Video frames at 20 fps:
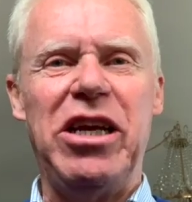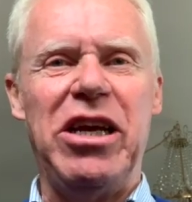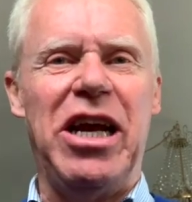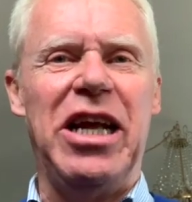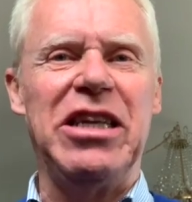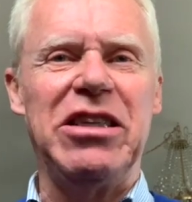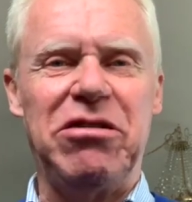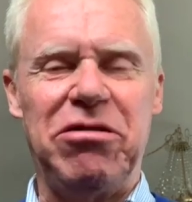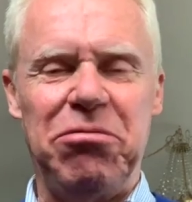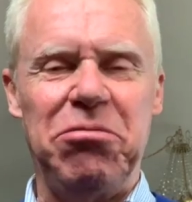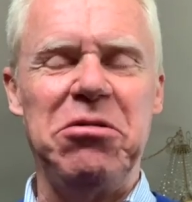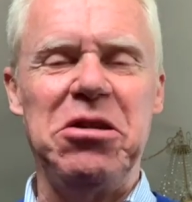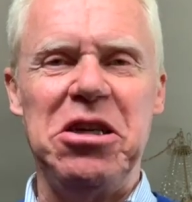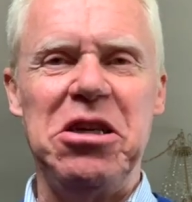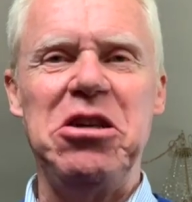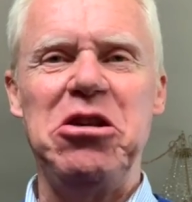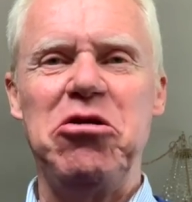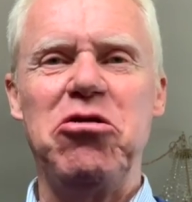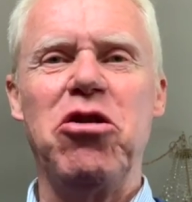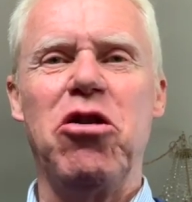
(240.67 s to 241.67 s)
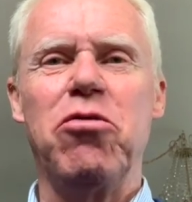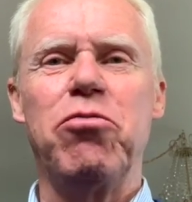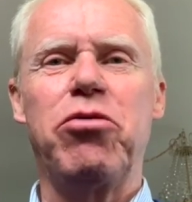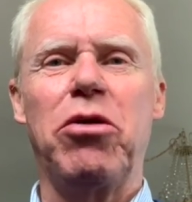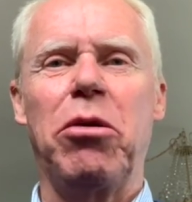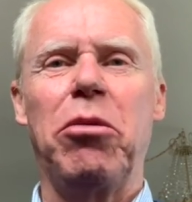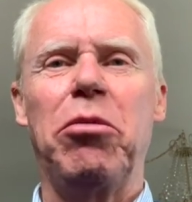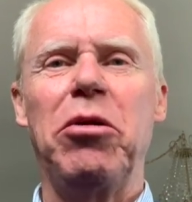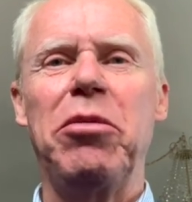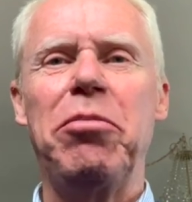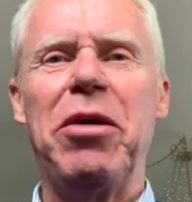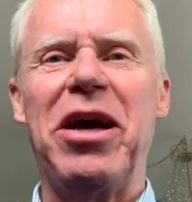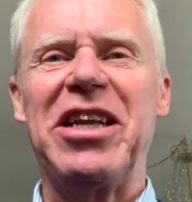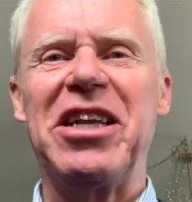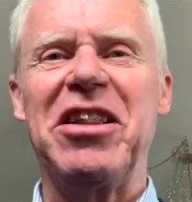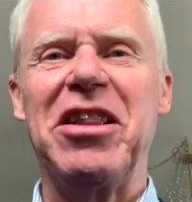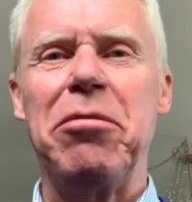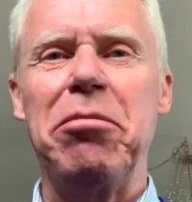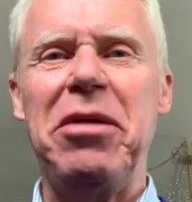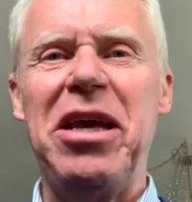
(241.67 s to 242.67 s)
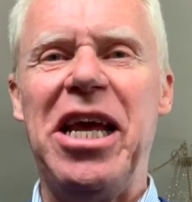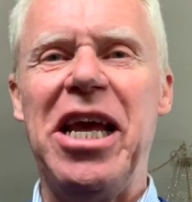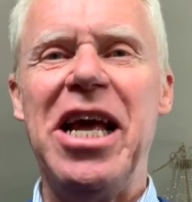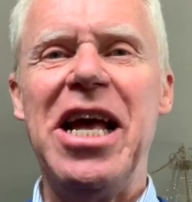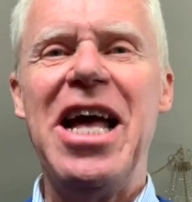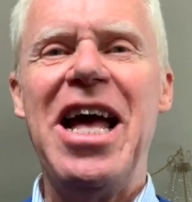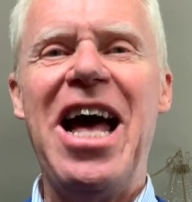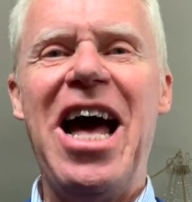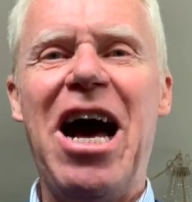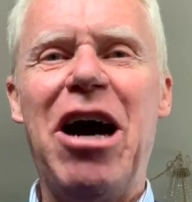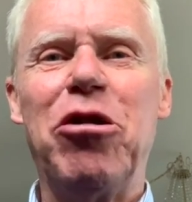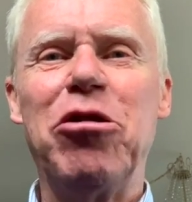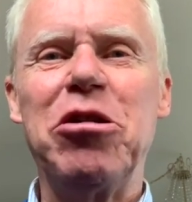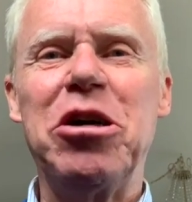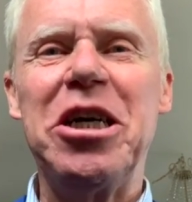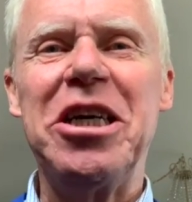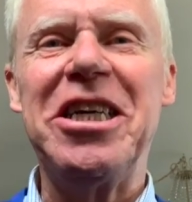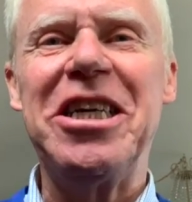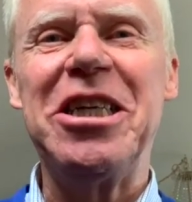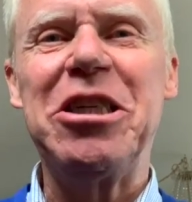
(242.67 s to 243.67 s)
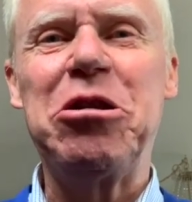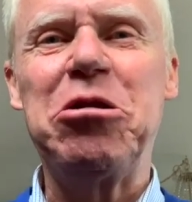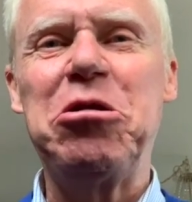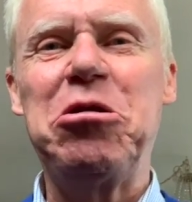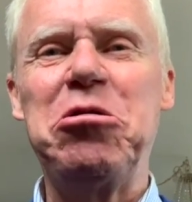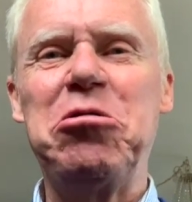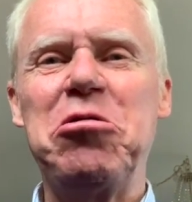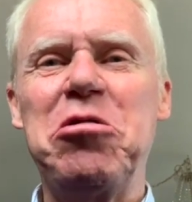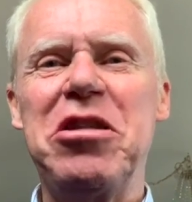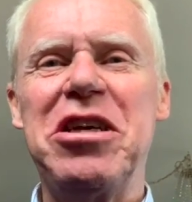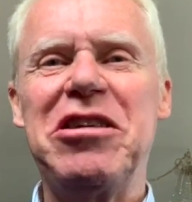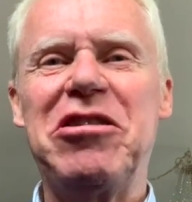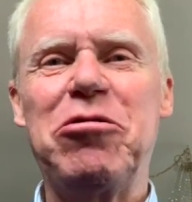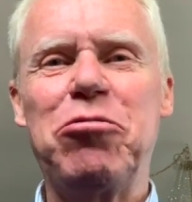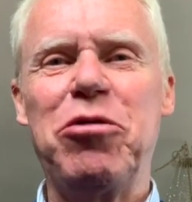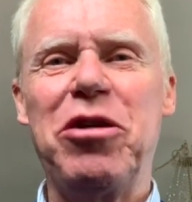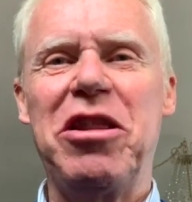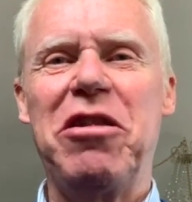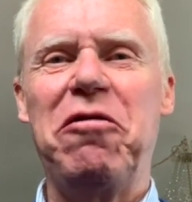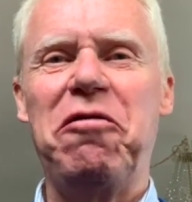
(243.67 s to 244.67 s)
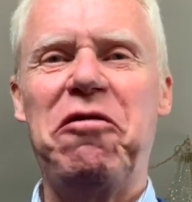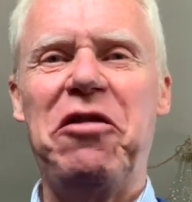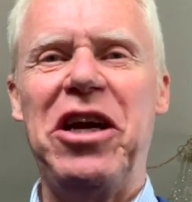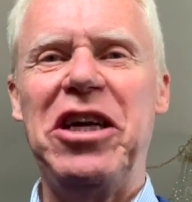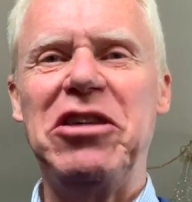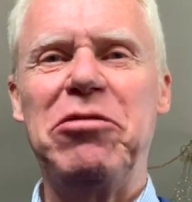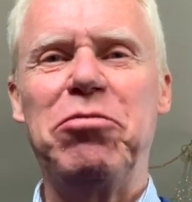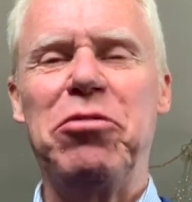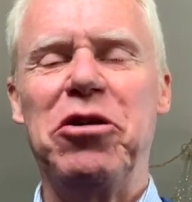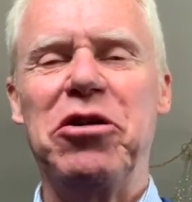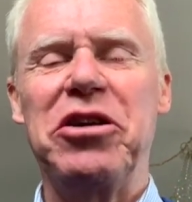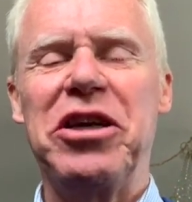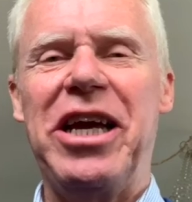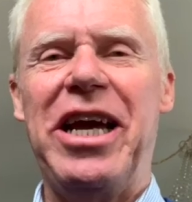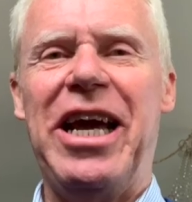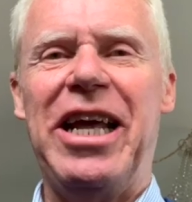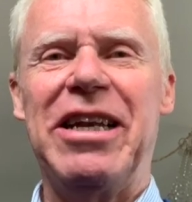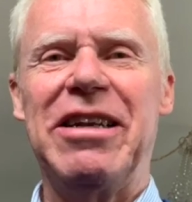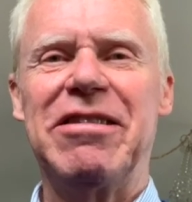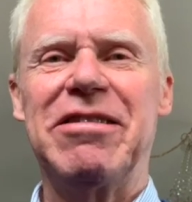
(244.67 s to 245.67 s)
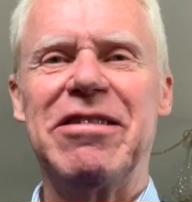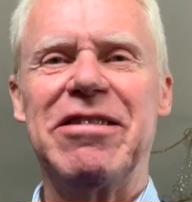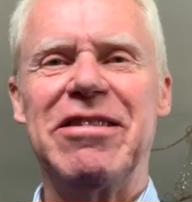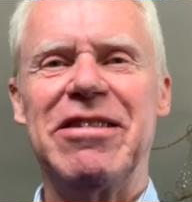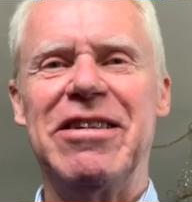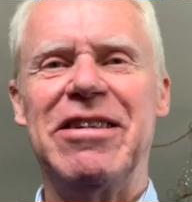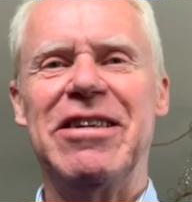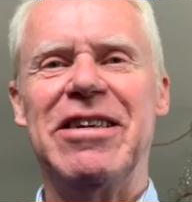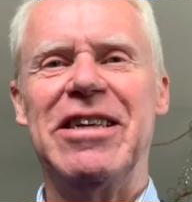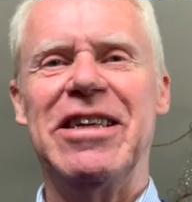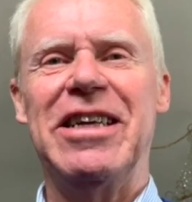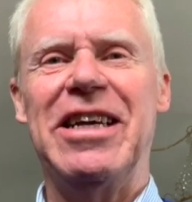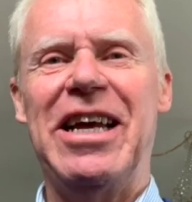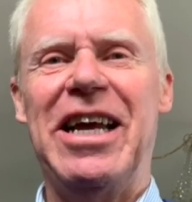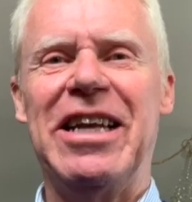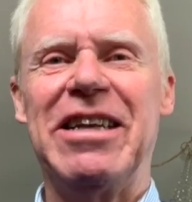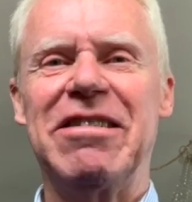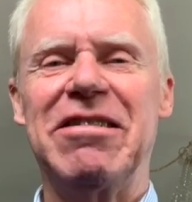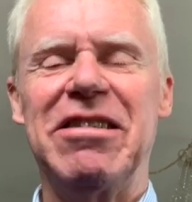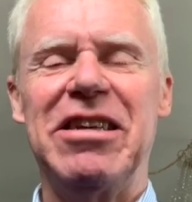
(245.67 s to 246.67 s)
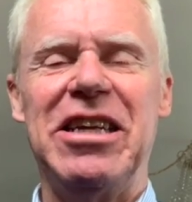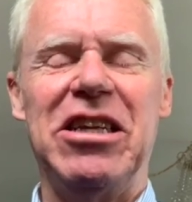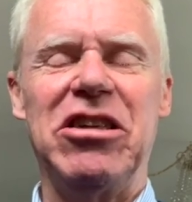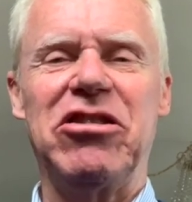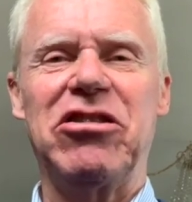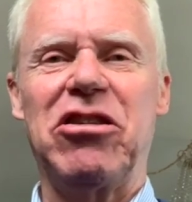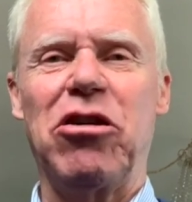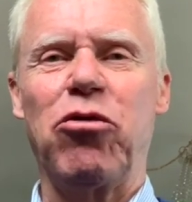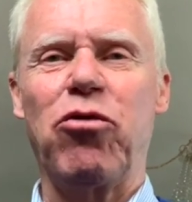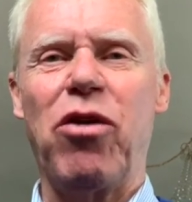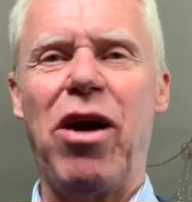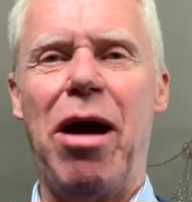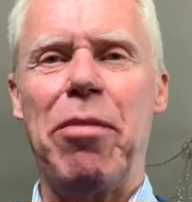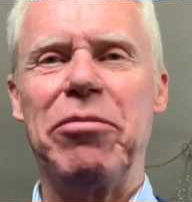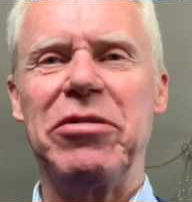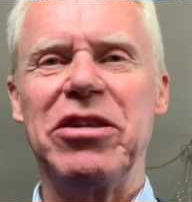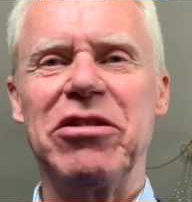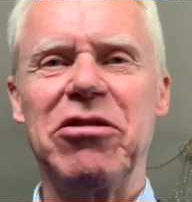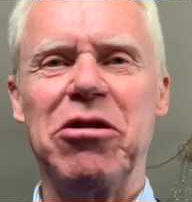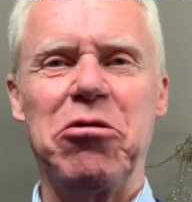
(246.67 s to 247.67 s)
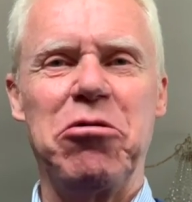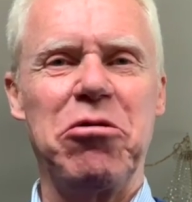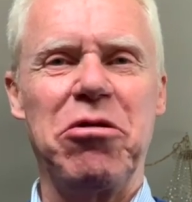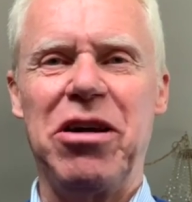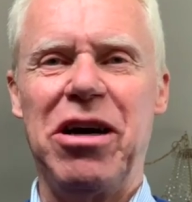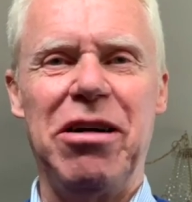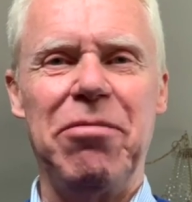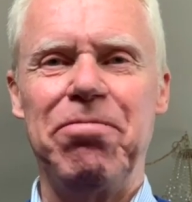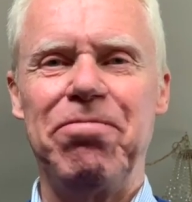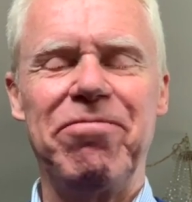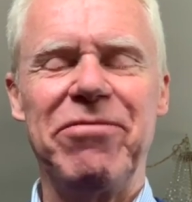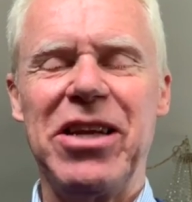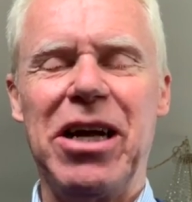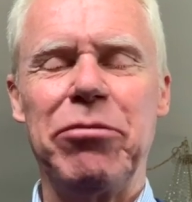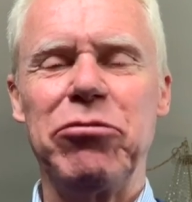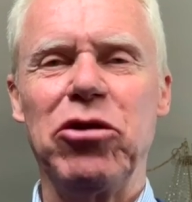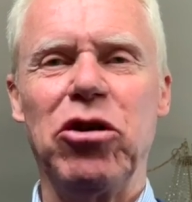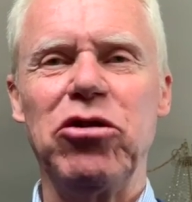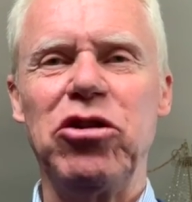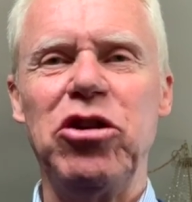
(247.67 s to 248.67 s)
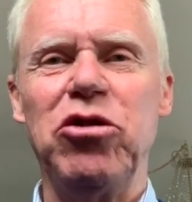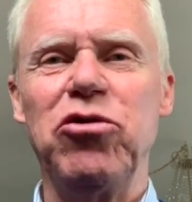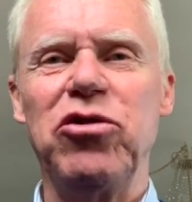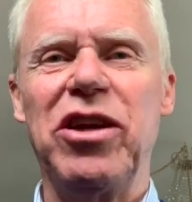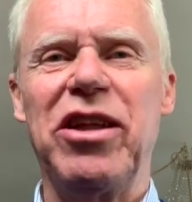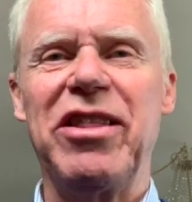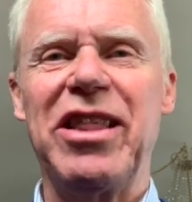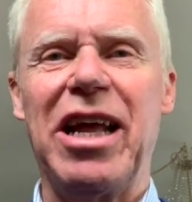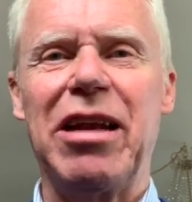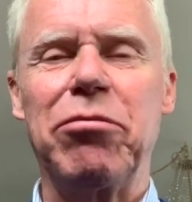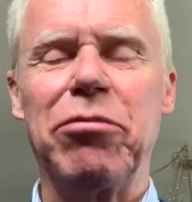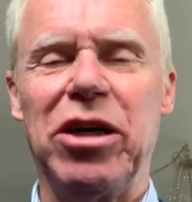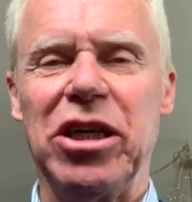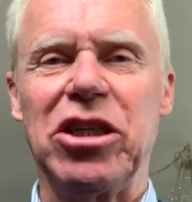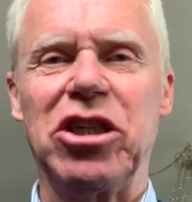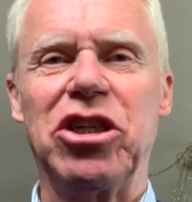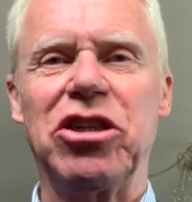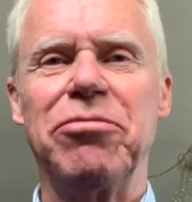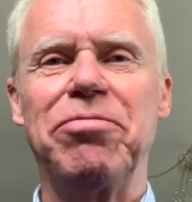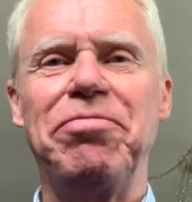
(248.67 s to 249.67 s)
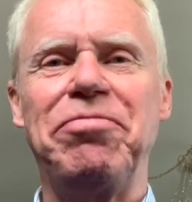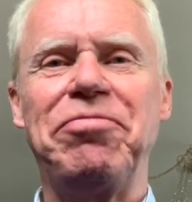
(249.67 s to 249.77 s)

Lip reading: and probably better than me how to do this with Facebook and Instagram and so on. I'm not using that much.